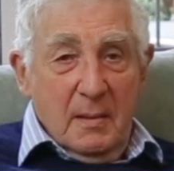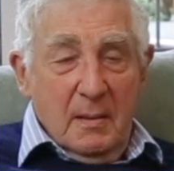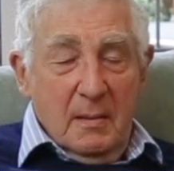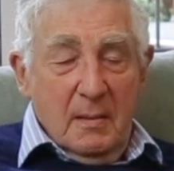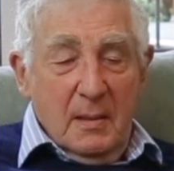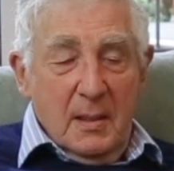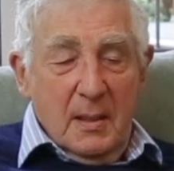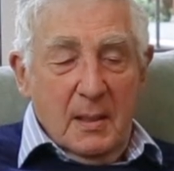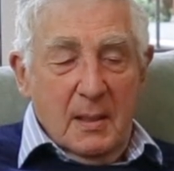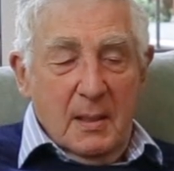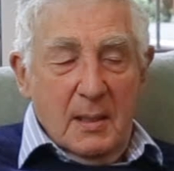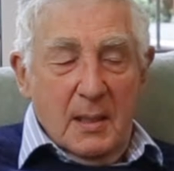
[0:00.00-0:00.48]

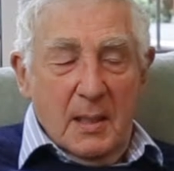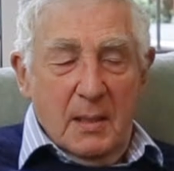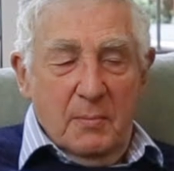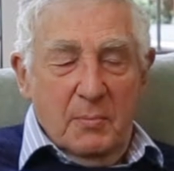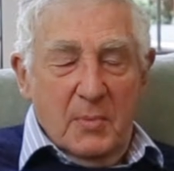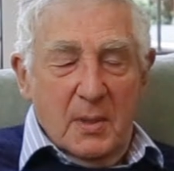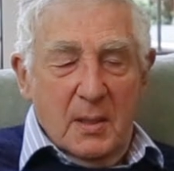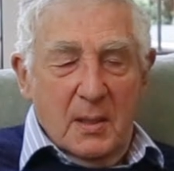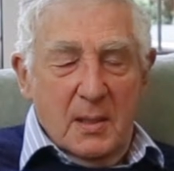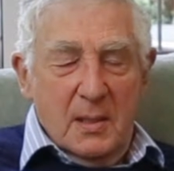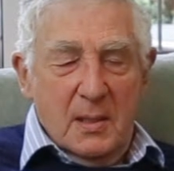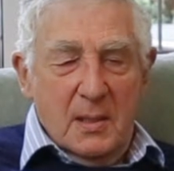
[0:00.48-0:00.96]
And they
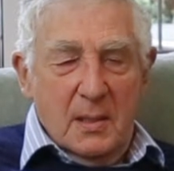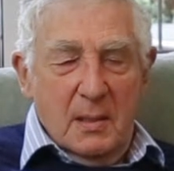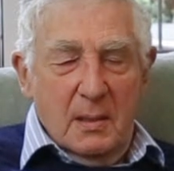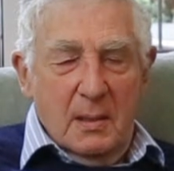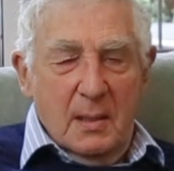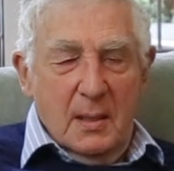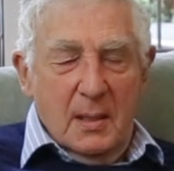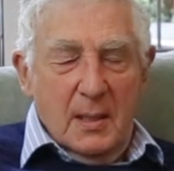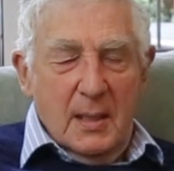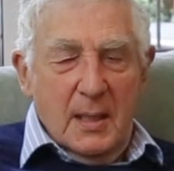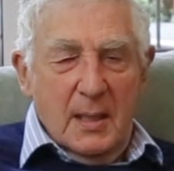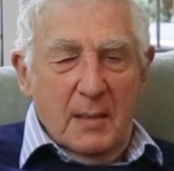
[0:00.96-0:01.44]
came and
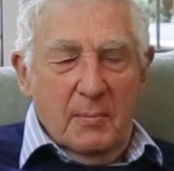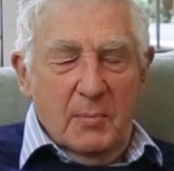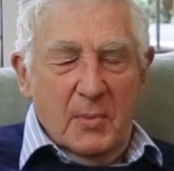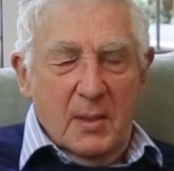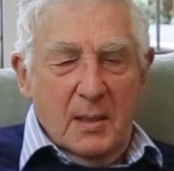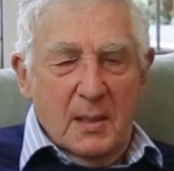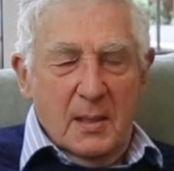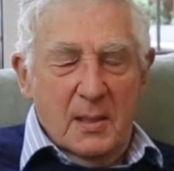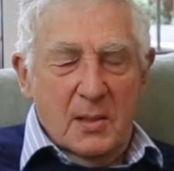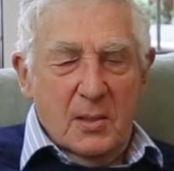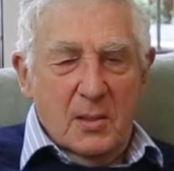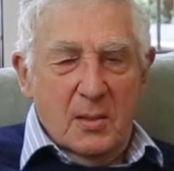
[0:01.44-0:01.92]
listen, he came
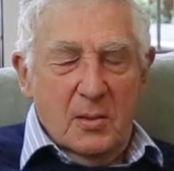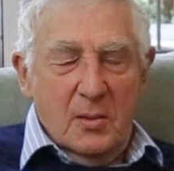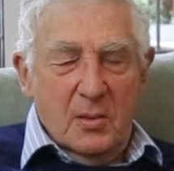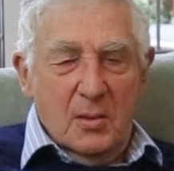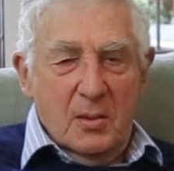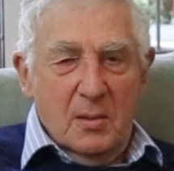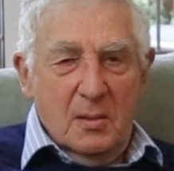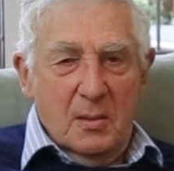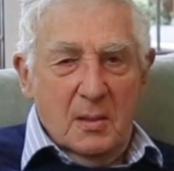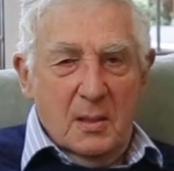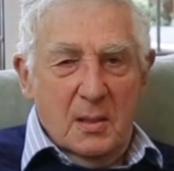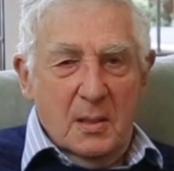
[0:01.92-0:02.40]
and
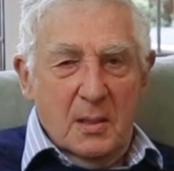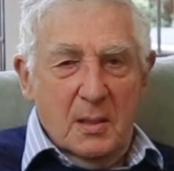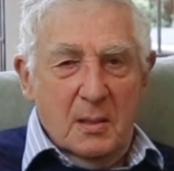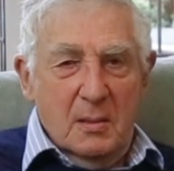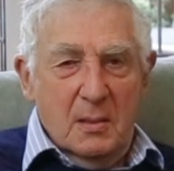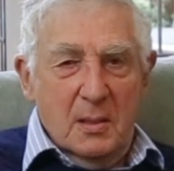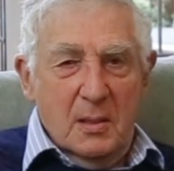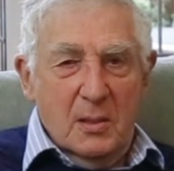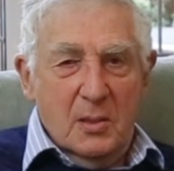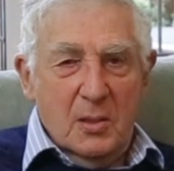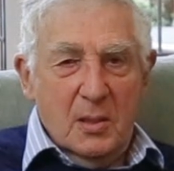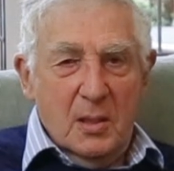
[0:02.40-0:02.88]
listened to the
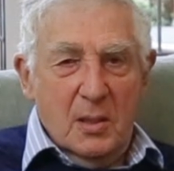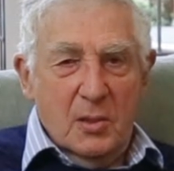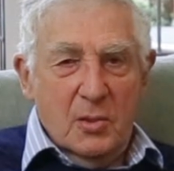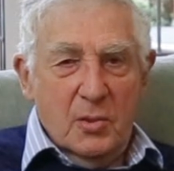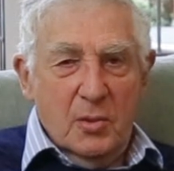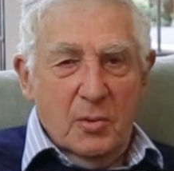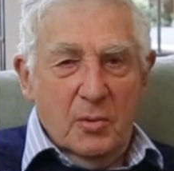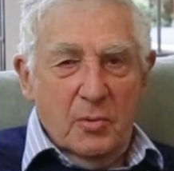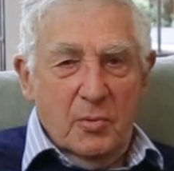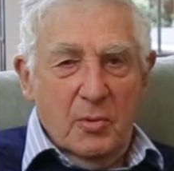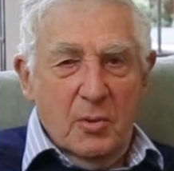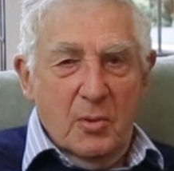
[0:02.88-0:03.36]

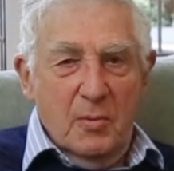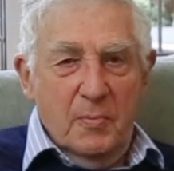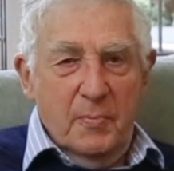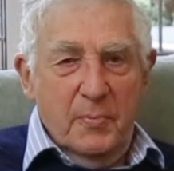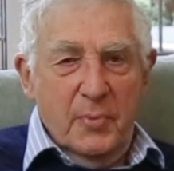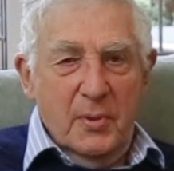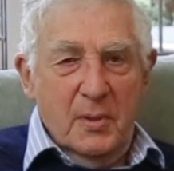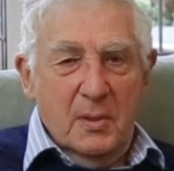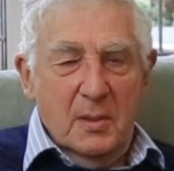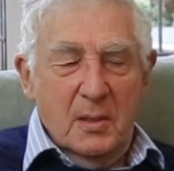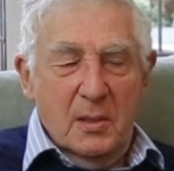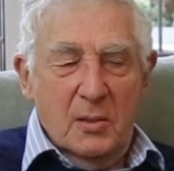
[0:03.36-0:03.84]
discussion
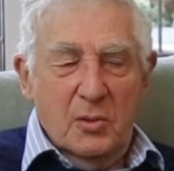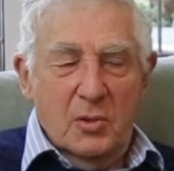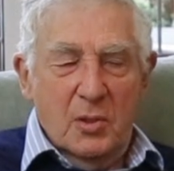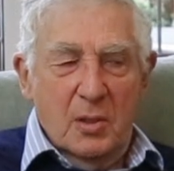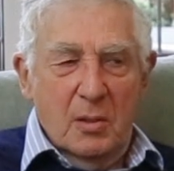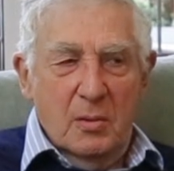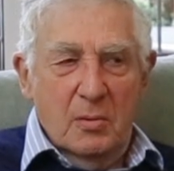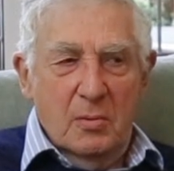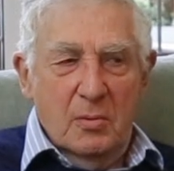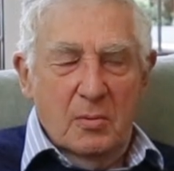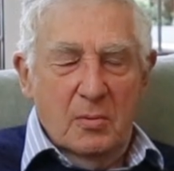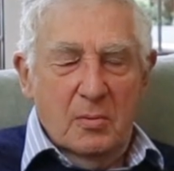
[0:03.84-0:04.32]
group, and he
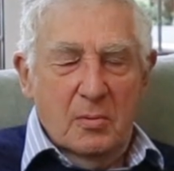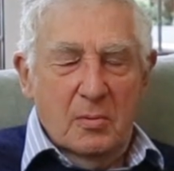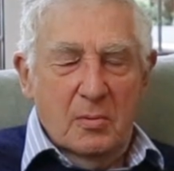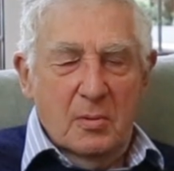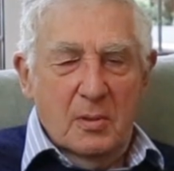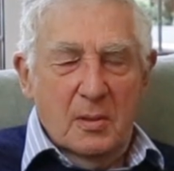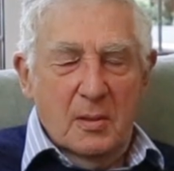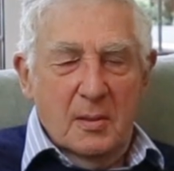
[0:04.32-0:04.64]
chose